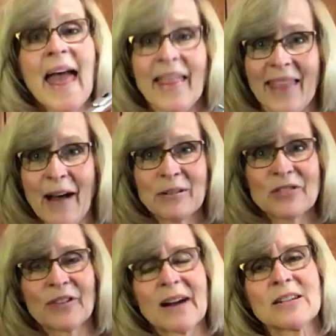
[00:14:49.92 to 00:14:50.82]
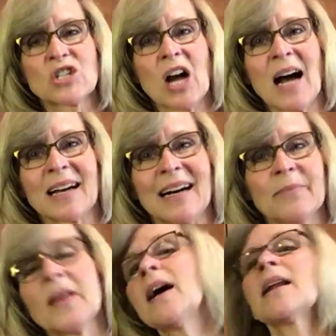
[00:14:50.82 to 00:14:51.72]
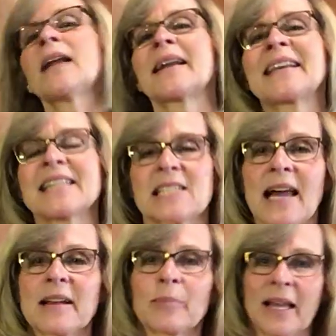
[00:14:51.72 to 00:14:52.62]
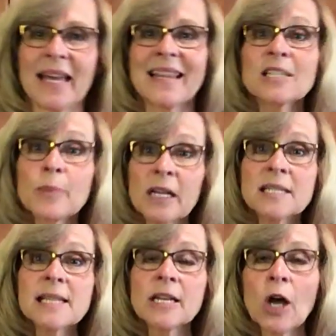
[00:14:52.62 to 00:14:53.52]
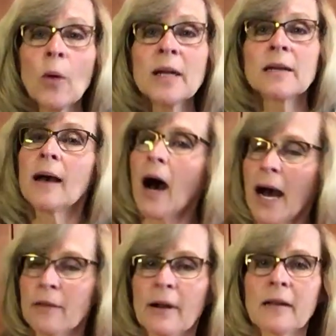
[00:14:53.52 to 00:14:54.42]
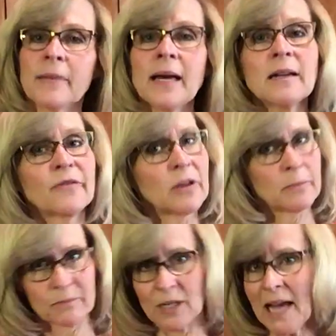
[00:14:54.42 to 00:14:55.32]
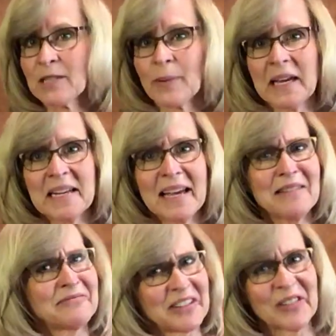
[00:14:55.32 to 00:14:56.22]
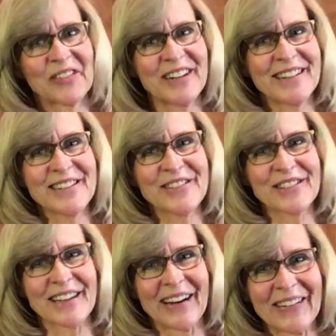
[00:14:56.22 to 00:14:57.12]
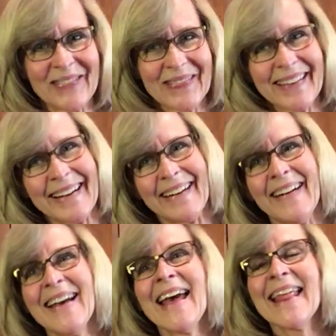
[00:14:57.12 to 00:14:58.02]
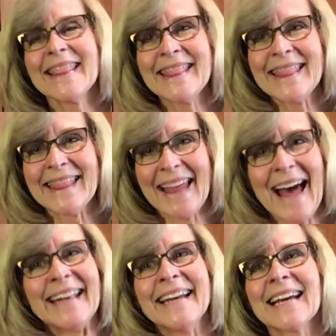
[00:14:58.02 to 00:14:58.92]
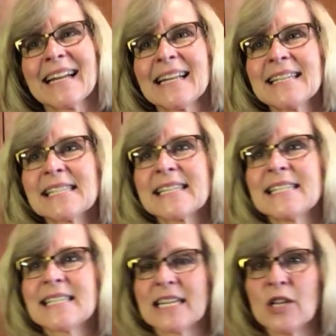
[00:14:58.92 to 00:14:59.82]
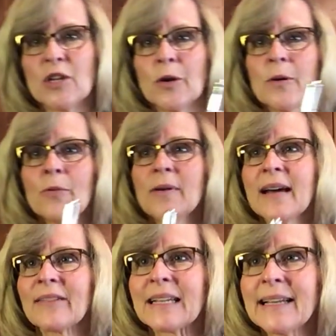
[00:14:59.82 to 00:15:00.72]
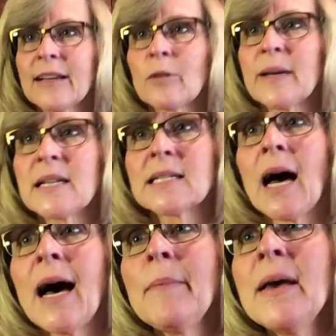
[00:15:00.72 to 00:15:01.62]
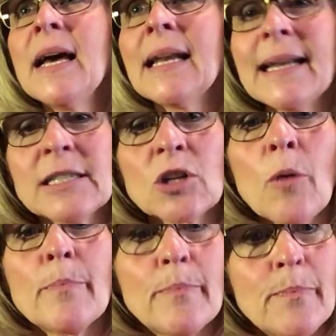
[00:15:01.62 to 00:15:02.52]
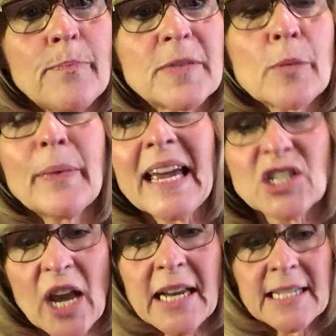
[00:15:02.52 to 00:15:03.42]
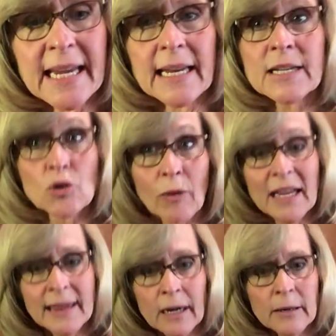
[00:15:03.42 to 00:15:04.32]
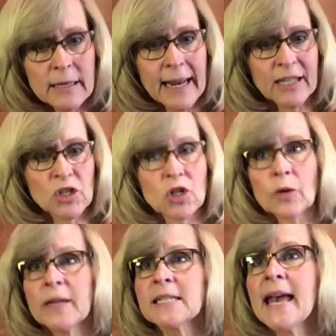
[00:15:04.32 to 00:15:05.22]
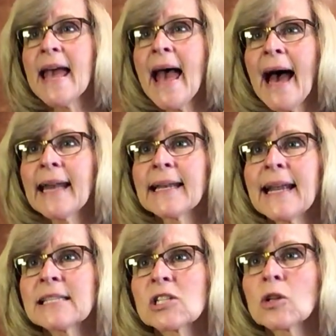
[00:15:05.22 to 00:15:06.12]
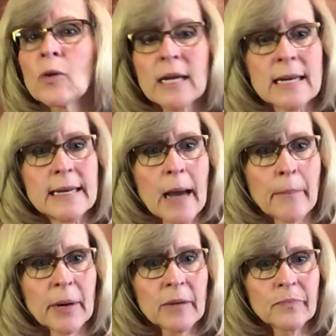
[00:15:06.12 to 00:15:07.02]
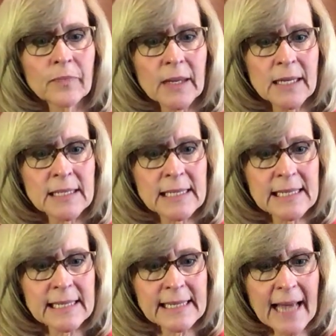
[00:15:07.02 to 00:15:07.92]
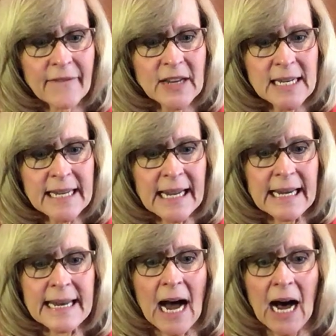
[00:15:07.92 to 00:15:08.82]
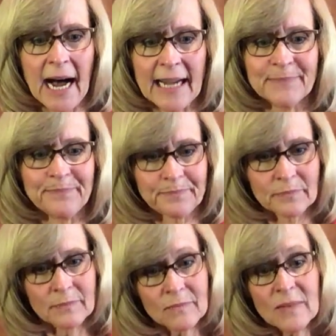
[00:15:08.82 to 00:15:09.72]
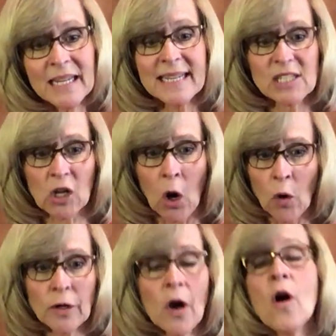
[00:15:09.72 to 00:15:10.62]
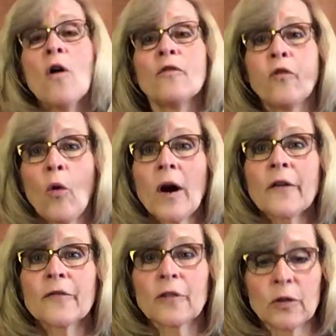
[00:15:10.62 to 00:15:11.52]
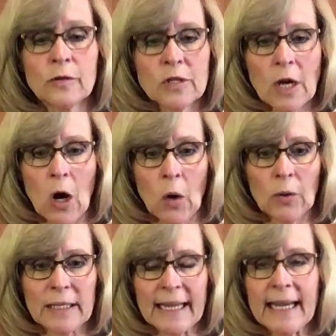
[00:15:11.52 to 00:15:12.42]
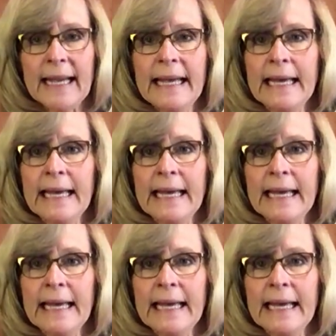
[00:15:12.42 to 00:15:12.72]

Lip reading: And that was Frere Jacques. A lot of kids like playing this because they know it. I'd recommend, if you would like to play it again, feel free to do so. Then, let's continue. We have a little bit of time. Let's go to page 18. It's right there next to it. And let's look at number 79. It's called For Flutes Only.